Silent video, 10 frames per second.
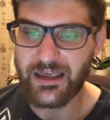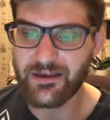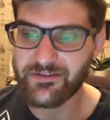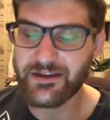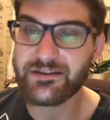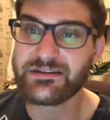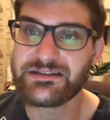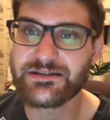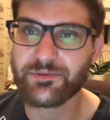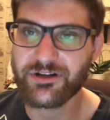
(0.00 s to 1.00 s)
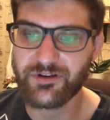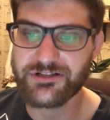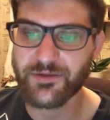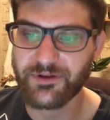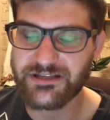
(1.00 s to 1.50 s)
And then he's able to clinch
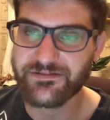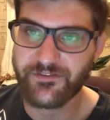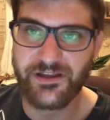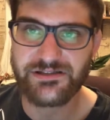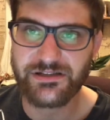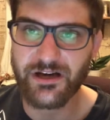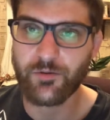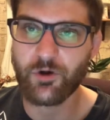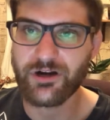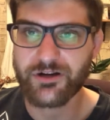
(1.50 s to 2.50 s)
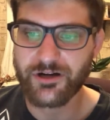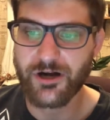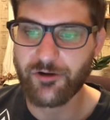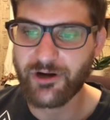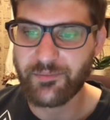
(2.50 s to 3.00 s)
up against the fence. Walker
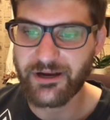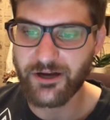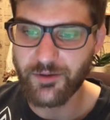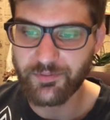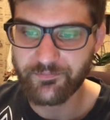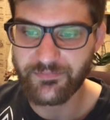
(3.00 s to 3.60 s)
got right back up.